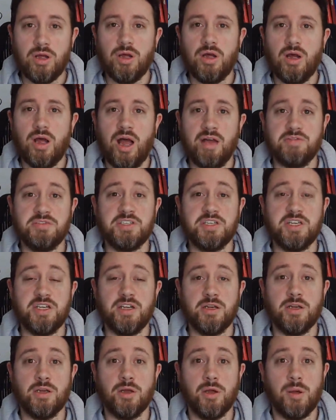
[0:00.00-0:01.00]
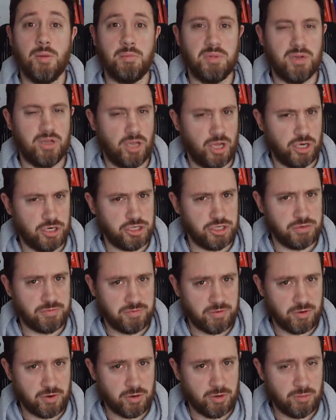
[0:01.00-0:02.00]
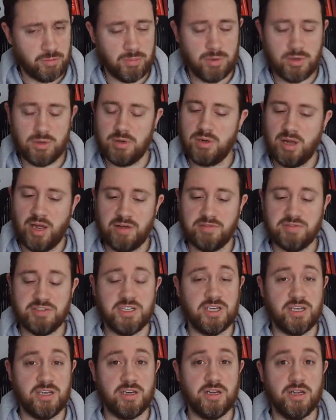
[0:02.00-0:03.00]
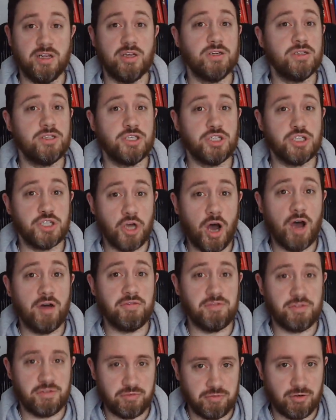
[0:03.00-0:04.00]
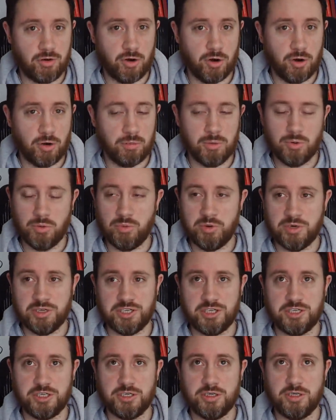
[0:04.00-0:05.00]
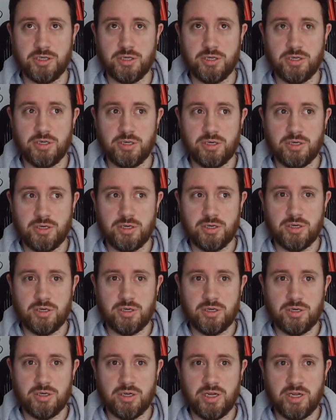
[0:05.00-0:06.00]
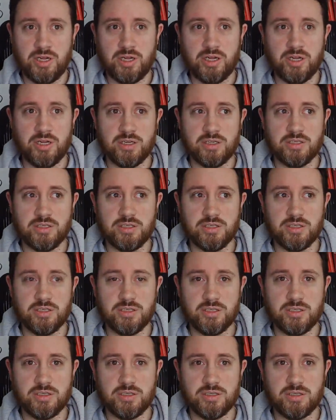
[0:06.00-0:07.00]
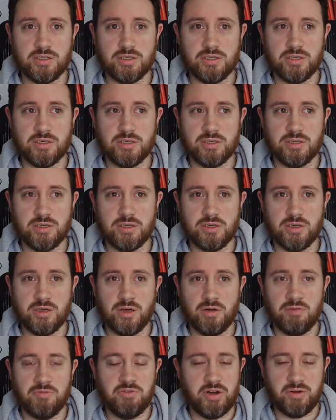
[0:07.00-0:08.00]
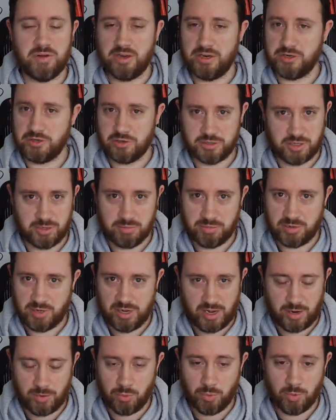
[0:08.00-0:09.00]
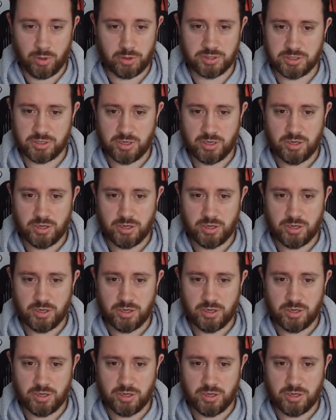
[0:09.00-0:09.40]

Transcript: I've seen plush firm. I've seen soft firm, which is a very interesting play on words,